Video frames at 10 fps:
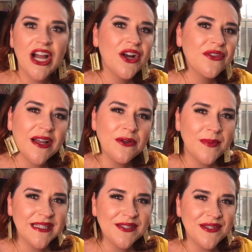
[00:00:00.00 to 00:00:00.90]
Or find what
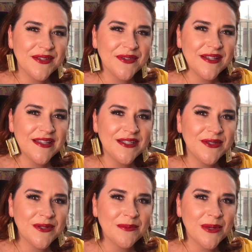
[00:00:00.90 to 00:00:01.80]
makes you different and then do
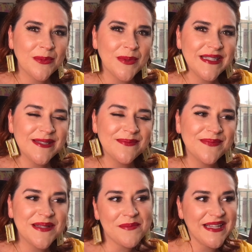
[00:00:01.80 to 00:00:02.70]
it on purpose.
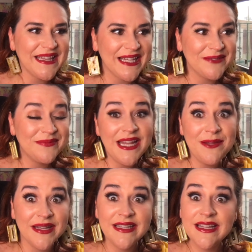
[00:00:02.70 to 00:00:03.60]
Something like that.
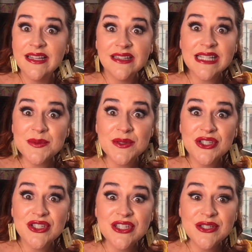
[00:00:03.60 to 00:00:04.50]
Anyway, that's what you
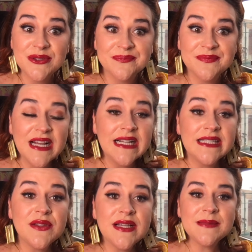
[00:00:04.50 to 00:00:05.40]
should do.
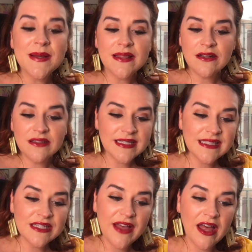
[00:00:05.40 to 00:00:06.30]
So that's my little list
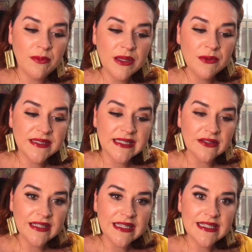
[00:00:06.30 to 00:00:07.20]
of how to be
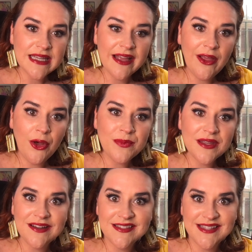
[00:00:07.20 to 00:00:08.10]
resilient. I hope that
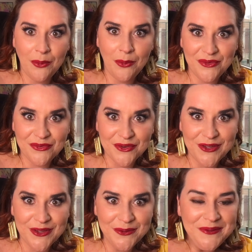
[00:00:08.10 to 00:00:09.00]
it is helpful for
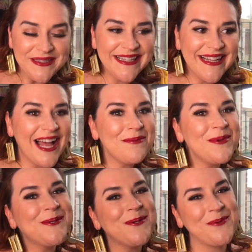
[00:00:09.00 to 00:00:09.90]
you. I'm
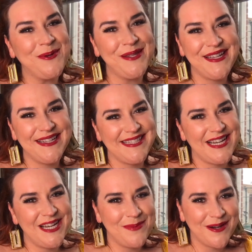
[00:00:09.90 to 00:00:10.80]
also really
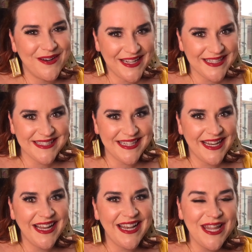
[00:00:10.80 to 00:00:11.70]
excited about our guest
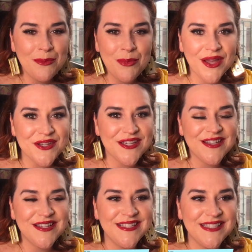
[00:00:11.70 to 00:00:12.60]
today. Neem Basha
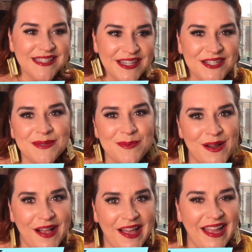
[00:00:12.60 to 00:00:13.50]
is such a
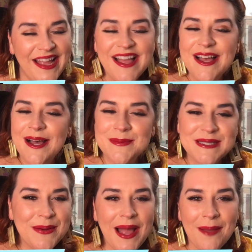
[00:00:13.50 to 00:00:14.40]
smart guy. I'm
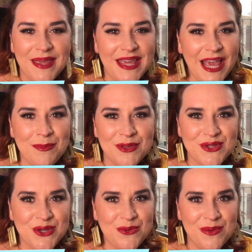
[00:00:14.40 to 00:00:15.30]
so happy he came on the
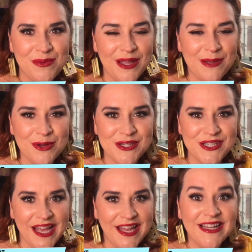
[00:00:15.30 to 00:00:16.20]
show and we were able to
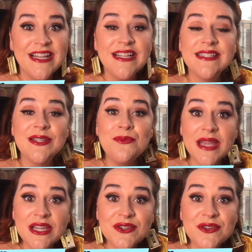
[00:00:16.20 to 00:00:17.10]
chat. So
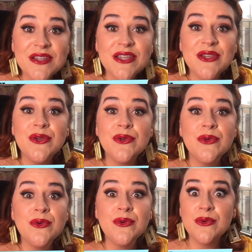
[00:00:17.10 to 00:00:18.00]
make sure that
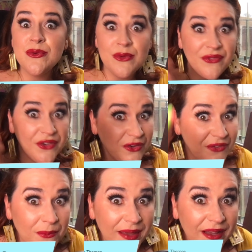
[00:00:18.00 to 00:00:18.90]
if you're a
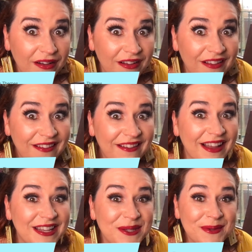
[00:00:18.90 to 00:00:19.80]
filmmaker
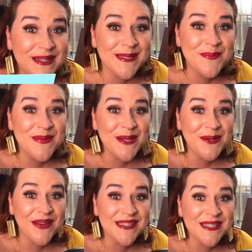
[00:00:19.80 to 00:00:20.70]
and you want to submit your
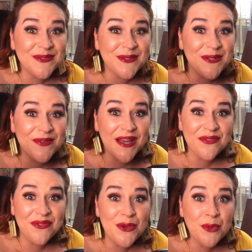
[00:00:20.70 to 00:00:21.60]
festival, you've got a
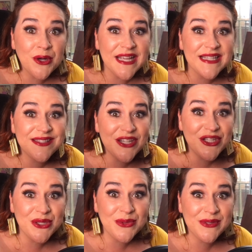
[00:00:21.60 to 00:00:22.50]
few more days to
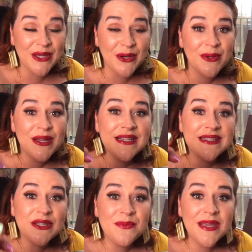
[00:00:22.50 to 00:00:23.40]
do so.
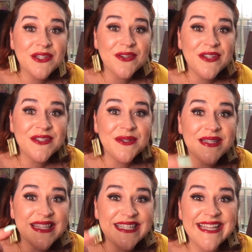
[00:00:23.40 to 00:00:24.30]
So make sure you do
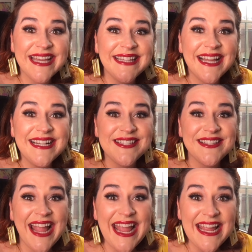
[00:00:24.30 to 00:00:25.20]
it. The deadline is on
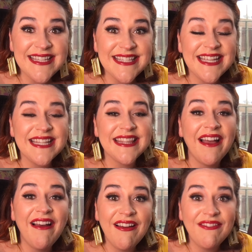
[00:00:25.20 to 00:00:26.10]
the 18th
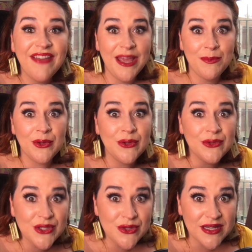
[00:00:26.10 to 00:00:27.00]
of April,
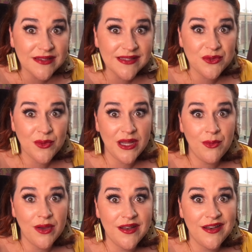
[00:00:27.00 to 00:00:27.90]

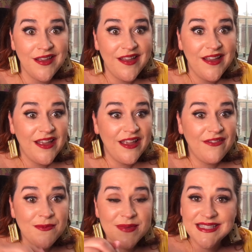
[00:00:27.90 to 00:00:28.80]
2021. If
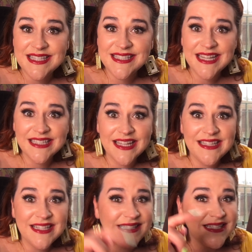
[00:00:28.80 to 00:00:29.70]
you miss this deadline
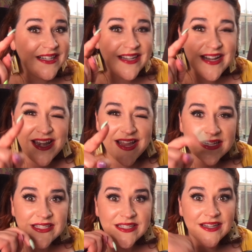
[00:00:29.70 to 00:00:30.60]
this year,
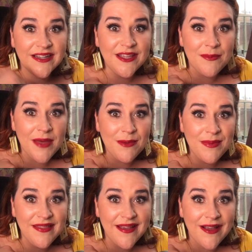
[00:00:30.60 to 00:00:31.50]
next year, you better
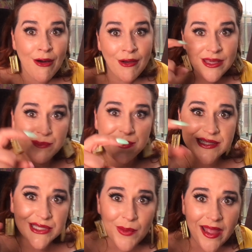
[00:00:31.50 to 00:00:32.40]
be there or you'll be
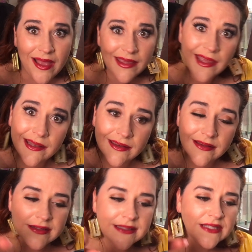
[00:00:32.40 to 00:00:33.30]
square, kid.
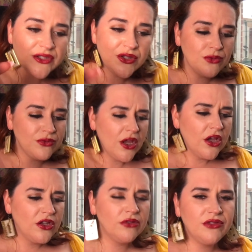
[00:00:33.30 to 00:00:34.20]
Because it's New
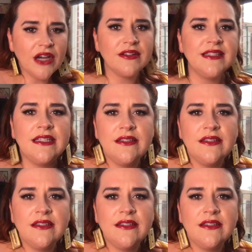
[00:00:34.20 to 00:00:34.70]
Jersey.